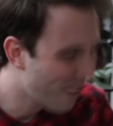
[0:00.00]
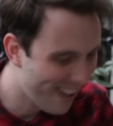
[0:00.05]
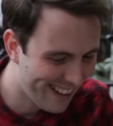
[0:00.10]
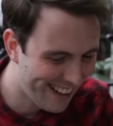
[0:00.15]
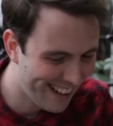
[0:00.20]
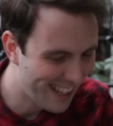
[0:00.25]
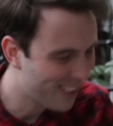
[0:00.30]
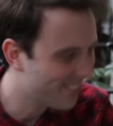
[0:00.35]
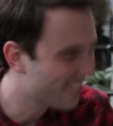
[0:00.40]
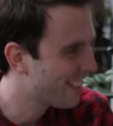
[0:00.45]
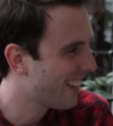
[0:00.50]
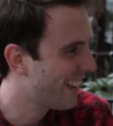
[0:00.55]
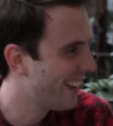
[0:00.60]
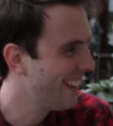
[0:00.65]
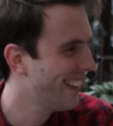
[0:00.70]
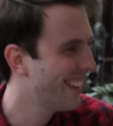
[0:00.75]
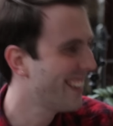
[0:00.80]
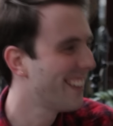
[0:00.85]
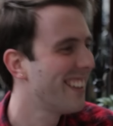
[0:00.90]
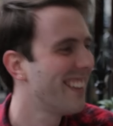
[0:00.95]
working out today.
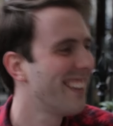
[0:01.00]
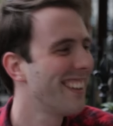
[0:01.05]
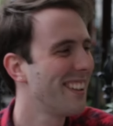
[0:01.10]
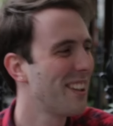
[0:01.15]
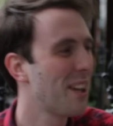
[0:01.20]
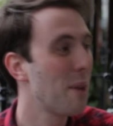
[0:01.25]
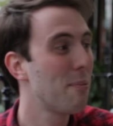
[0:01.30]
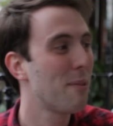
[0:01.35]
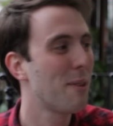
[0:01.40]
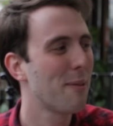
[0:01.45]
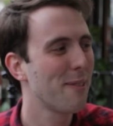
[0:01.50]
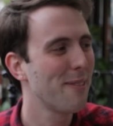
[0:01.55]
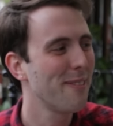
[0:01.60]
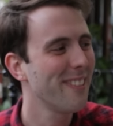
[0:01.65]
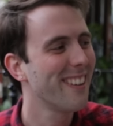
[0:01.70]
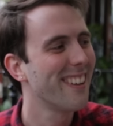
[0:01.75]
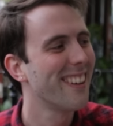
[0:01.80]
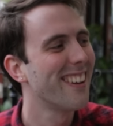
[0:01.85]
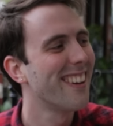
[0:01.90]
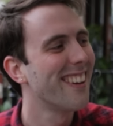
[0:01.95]
No problem.
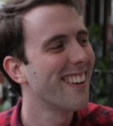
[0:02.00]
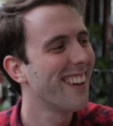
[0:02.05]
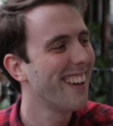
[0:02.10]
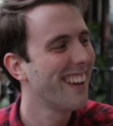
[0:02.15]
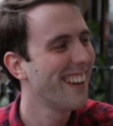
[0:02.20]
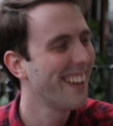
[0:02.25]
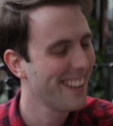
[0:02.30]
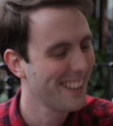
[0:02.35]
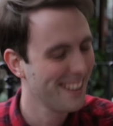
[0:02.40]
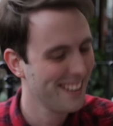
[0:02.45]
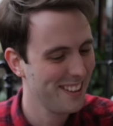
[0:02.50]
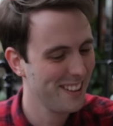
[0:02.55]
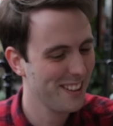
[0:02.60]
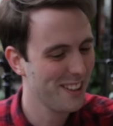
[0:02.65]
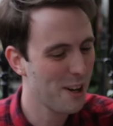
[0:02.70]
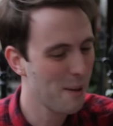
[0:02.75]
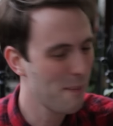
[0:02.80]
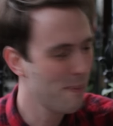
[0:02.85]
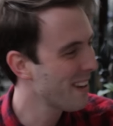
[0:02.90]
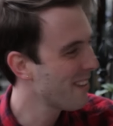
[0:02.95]
You got
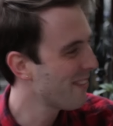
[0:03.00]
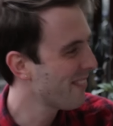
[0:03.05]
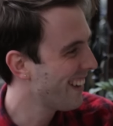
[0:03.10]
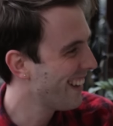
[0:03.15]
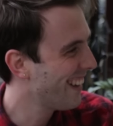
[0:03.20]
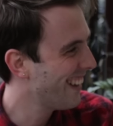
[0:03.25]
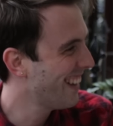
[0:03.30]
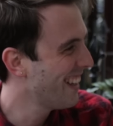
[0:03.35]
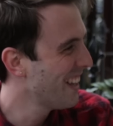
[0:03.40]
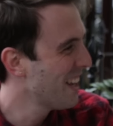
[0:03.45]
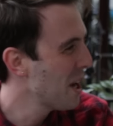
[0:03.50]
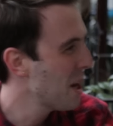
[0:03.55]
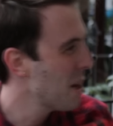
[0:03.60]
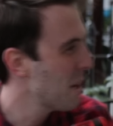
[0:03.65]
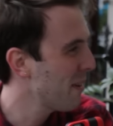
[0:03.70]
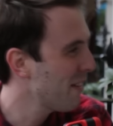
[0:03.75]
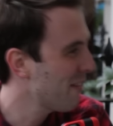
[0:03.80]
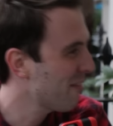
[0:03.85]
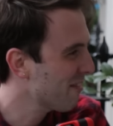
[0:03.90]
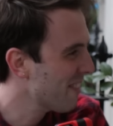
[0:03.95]
a bit
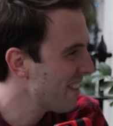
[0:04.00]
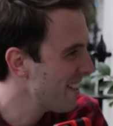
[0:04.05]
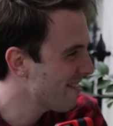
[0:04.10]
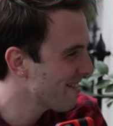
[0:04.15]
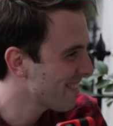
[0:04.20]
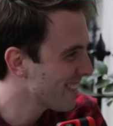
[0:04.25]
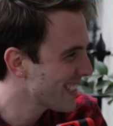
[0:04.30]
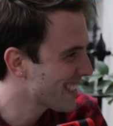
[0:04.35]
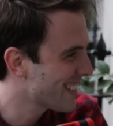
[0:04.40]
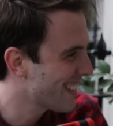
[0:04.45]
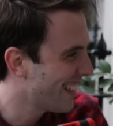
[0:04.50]
of fragrance